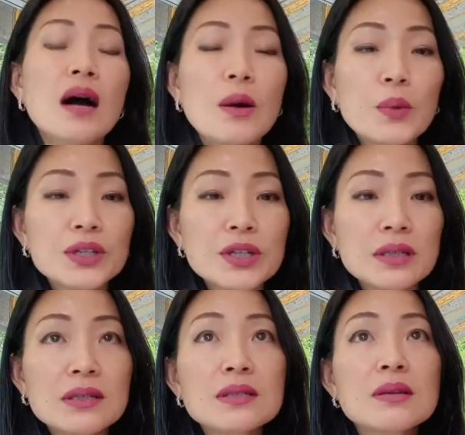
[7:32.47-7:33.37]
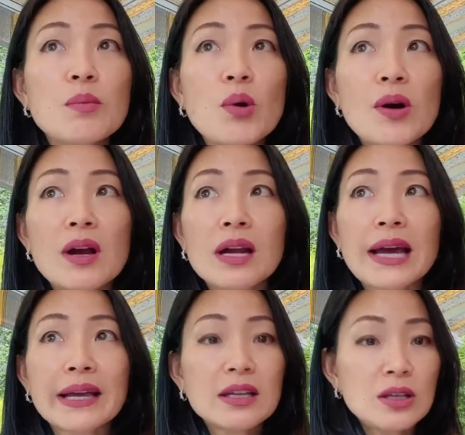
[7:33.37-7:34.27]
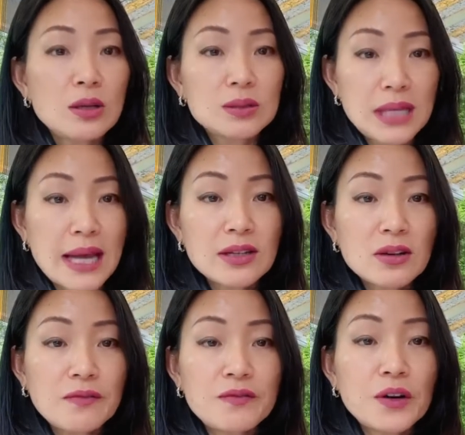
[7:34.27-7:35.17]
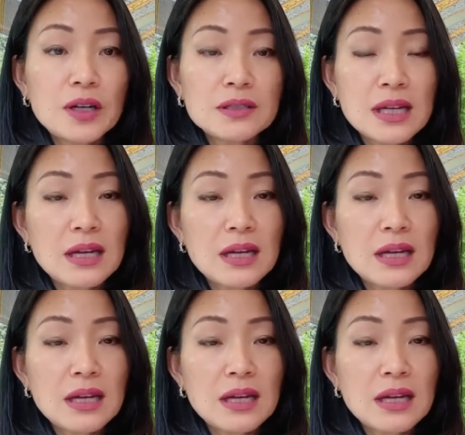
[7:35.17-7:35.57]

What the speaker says: which is more like you tan your foot.